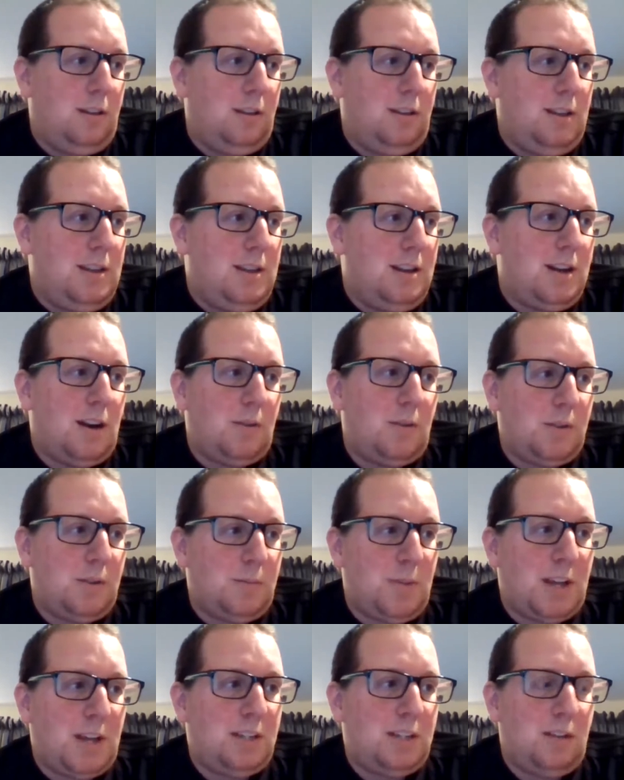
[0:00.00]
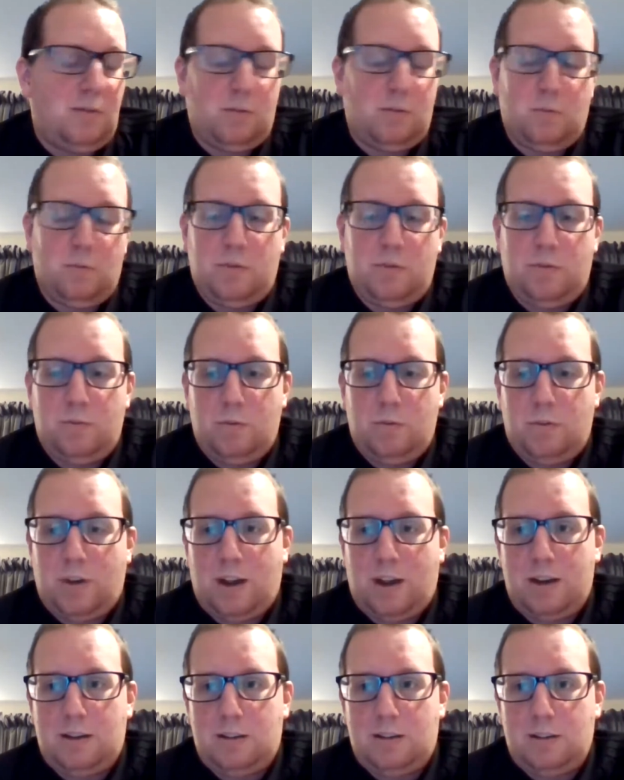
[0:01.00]
You know, it's massive, and we've
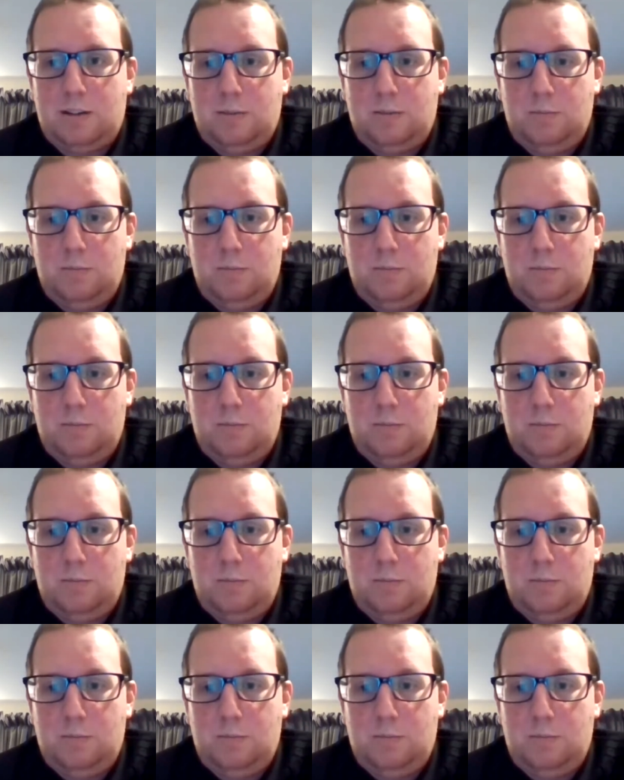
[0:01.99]
had